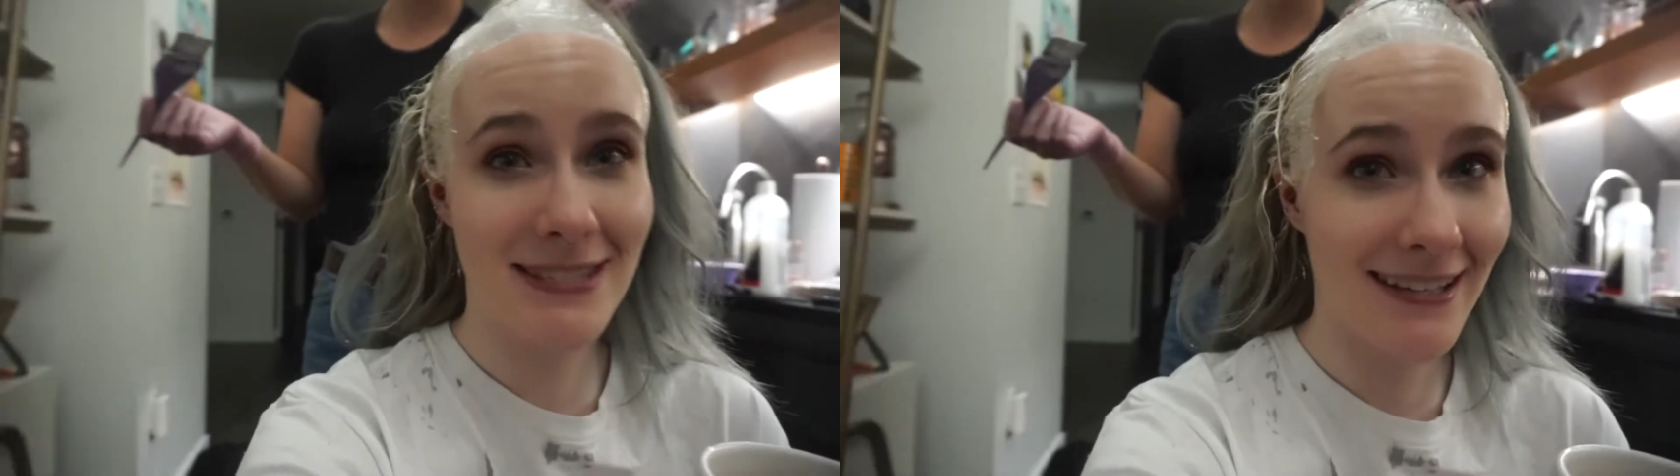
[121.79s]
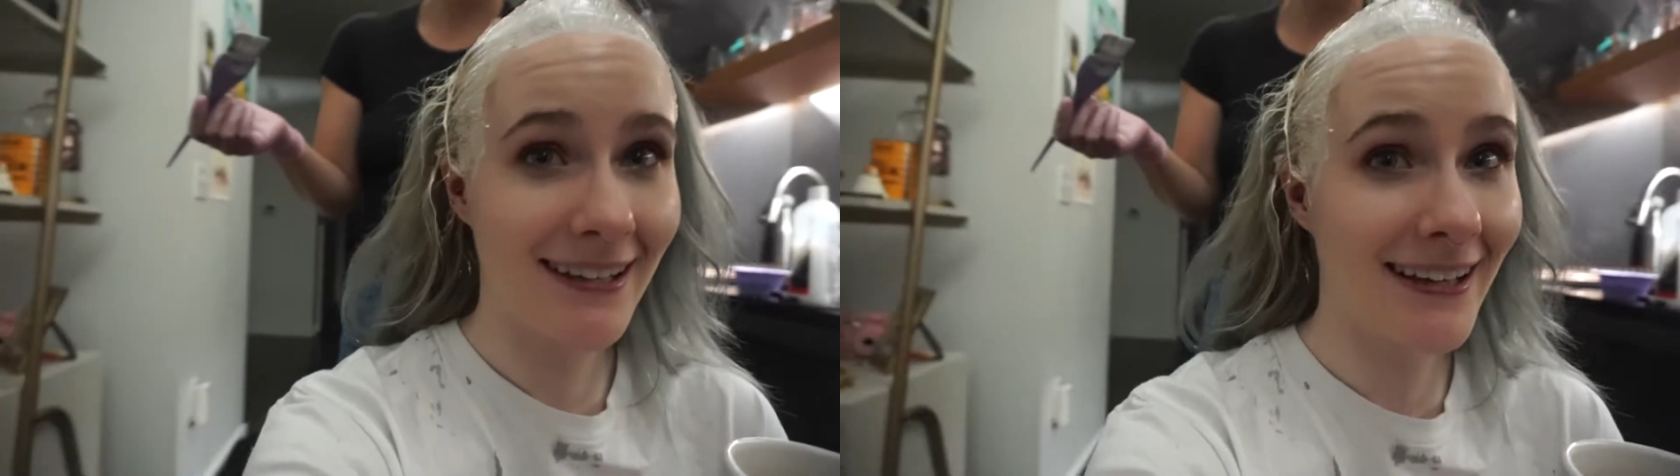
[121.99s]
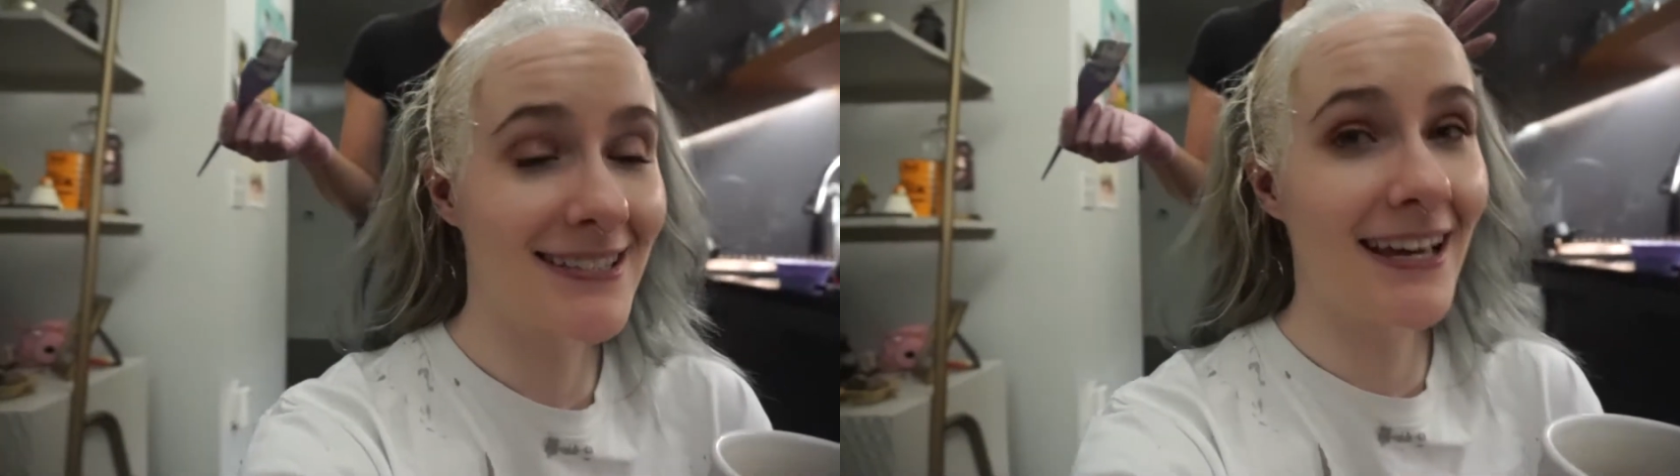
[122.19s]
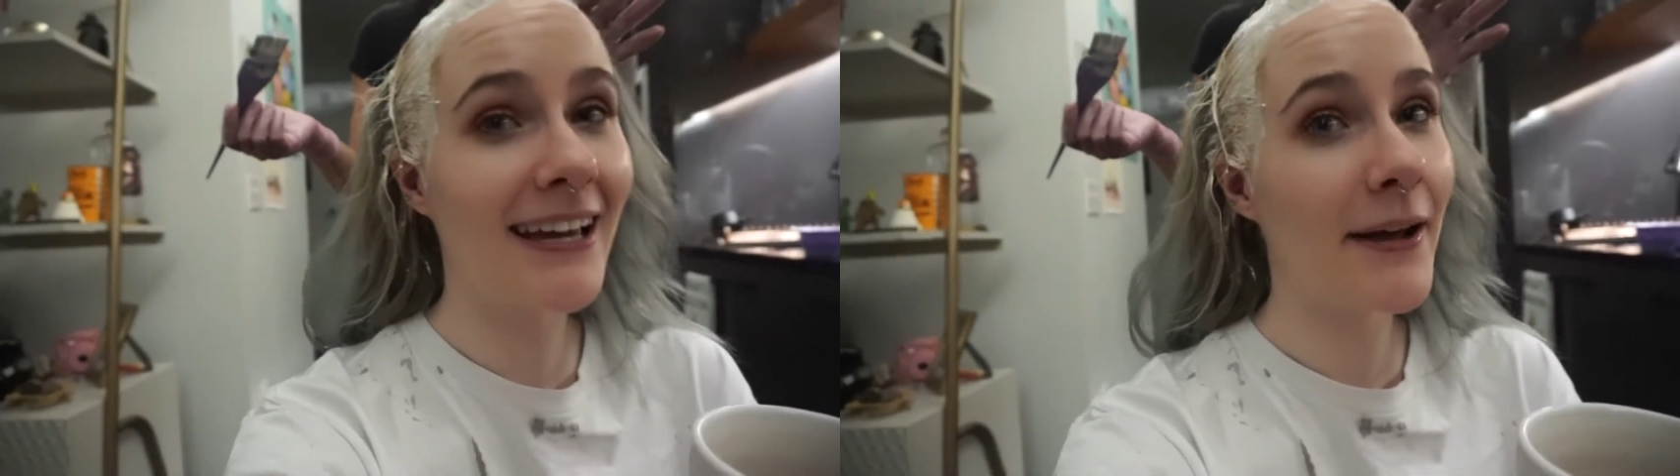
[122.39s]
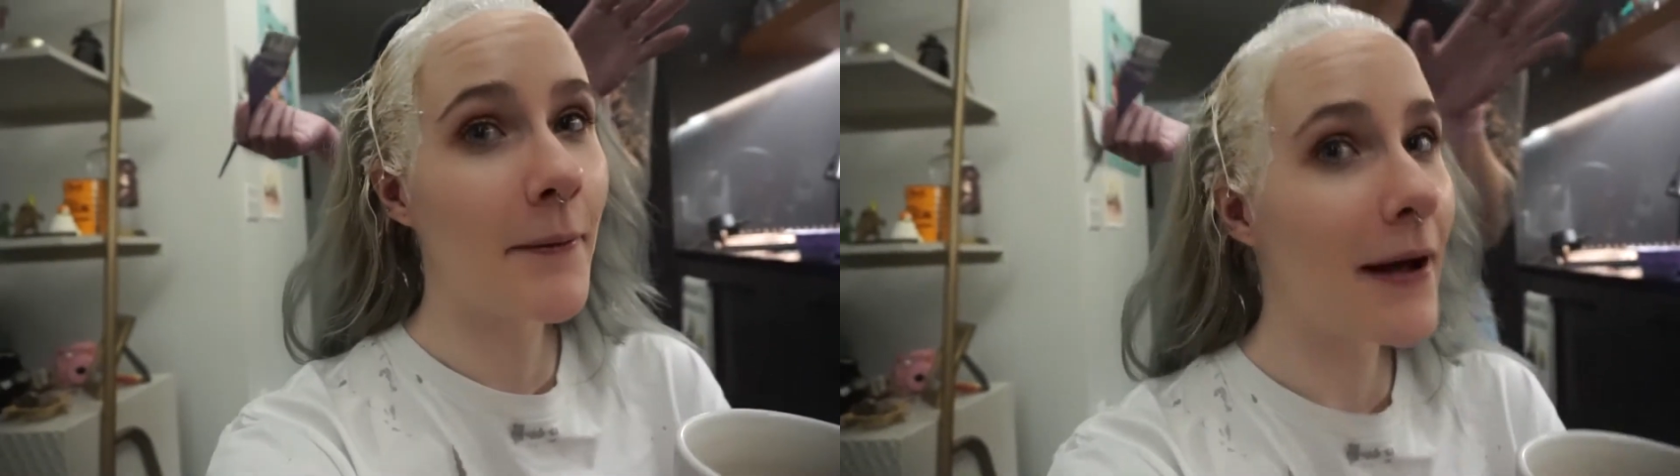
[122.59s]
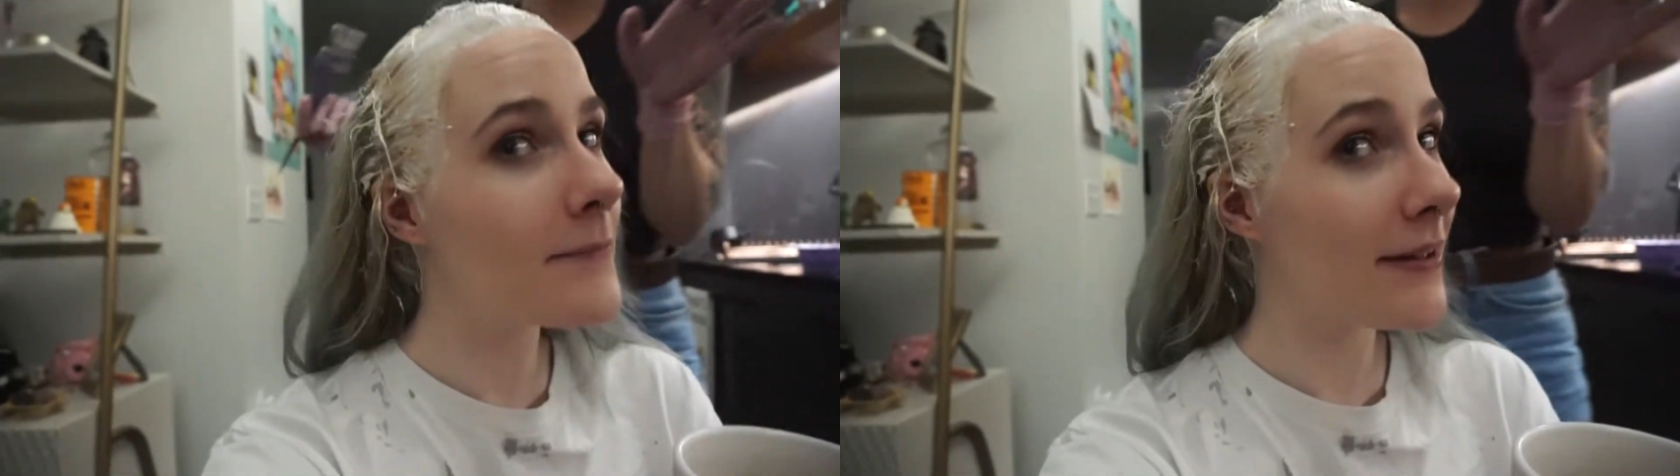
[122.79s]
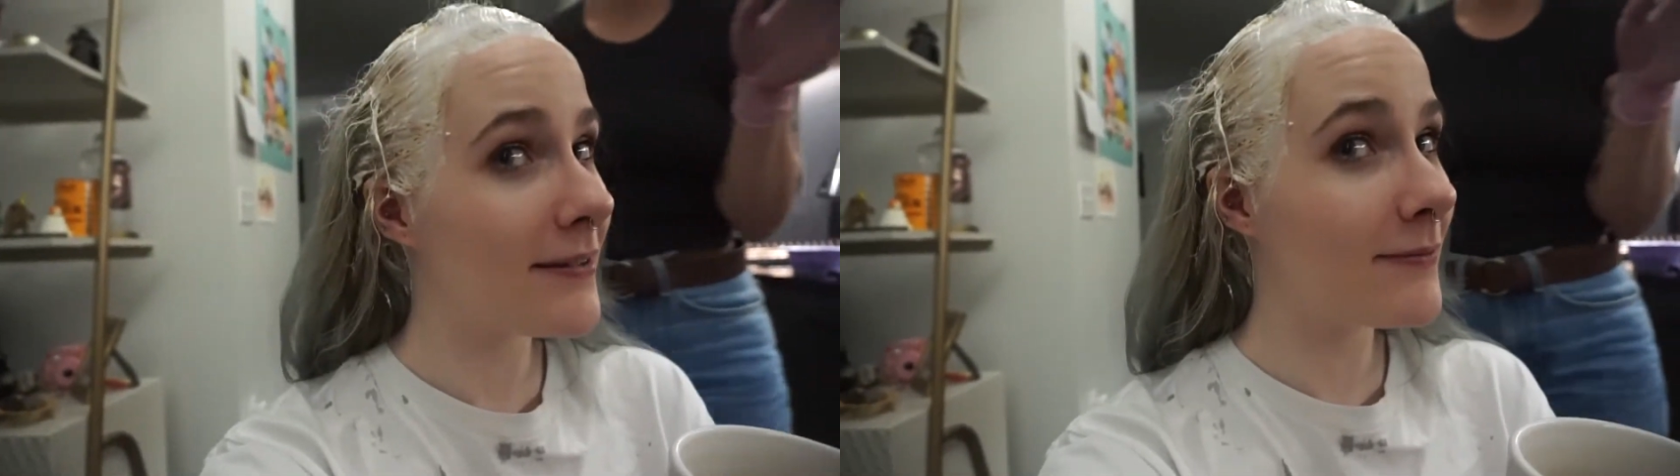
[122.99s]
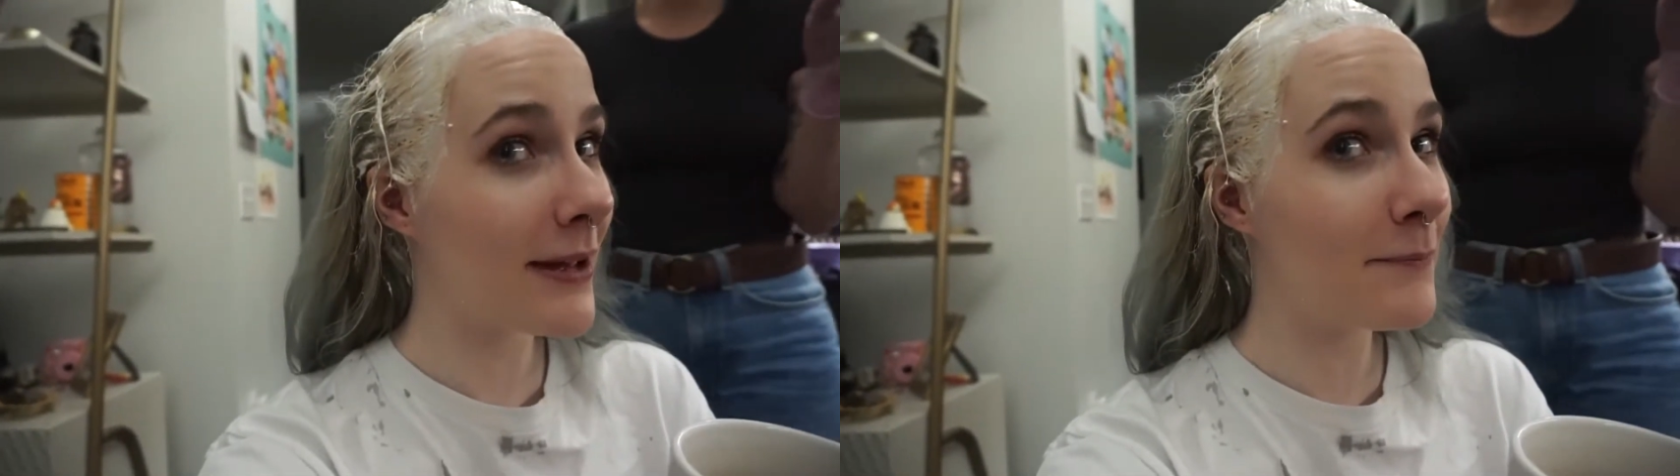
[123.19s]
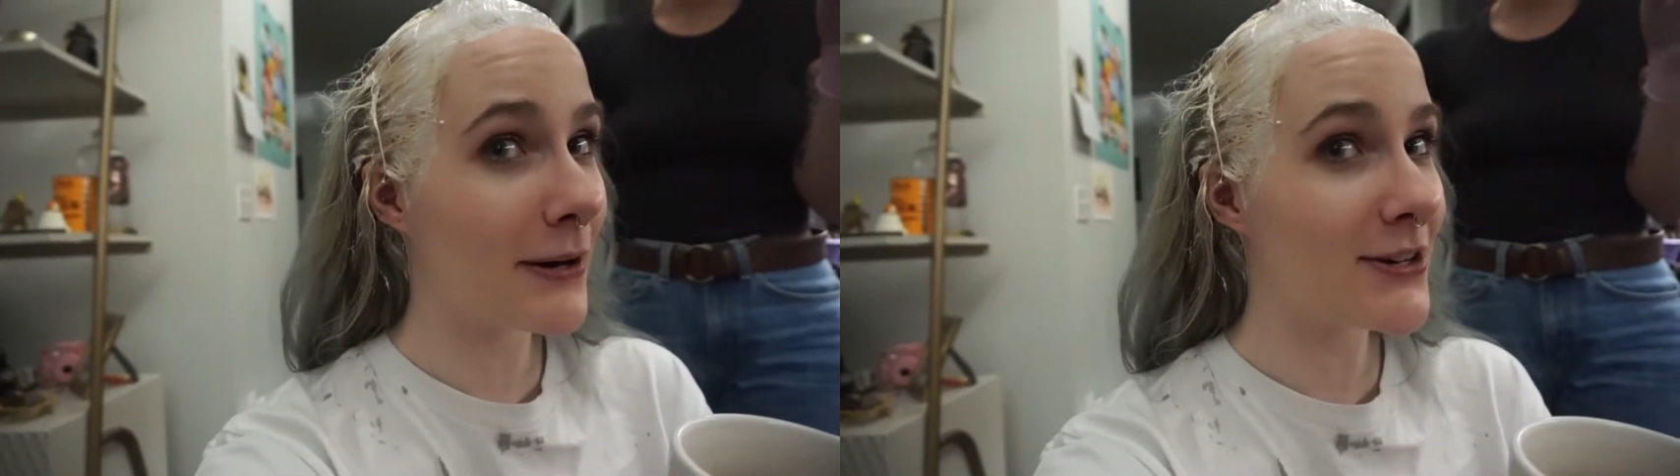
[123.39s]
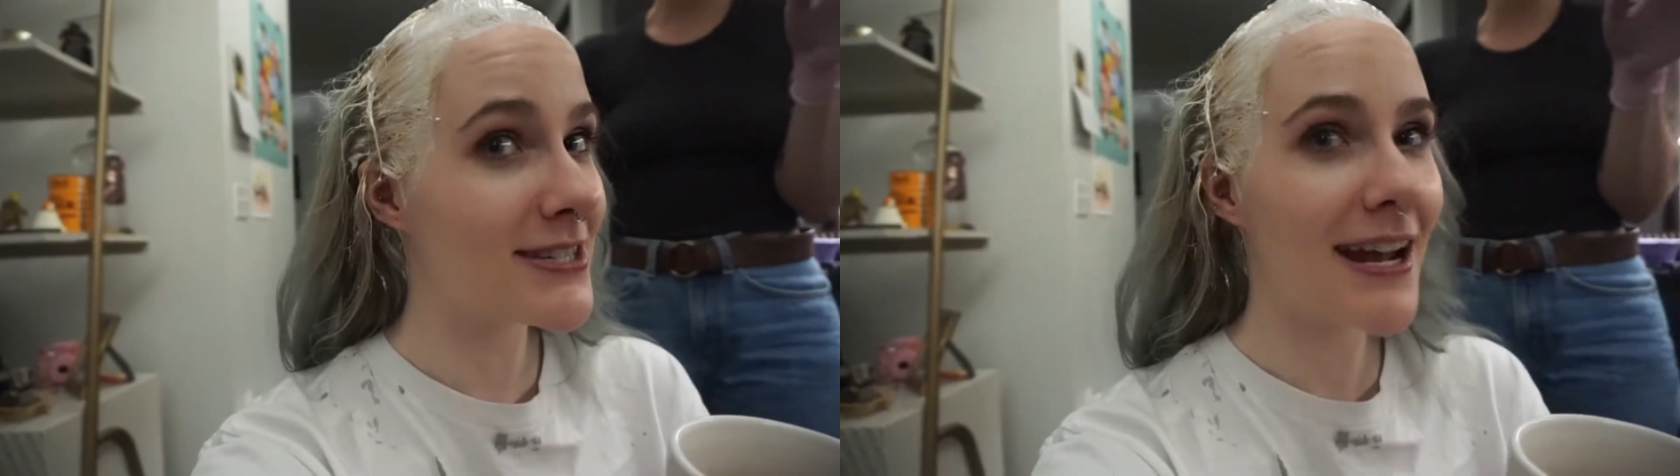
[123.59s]
see, because like, in
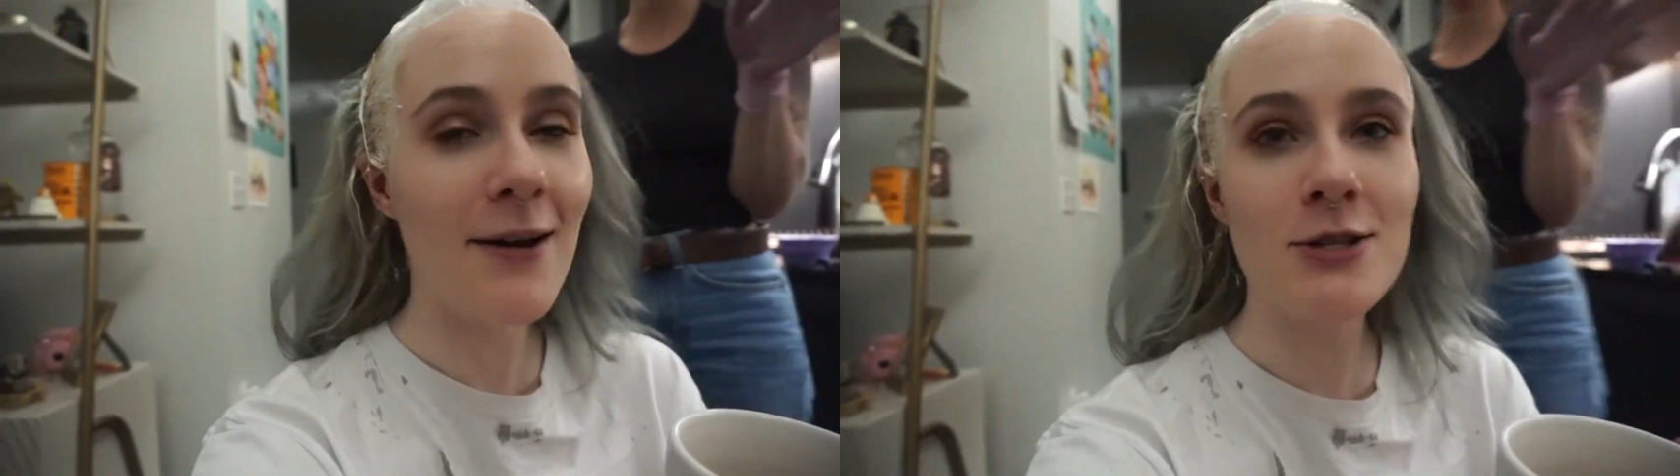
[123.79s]
person I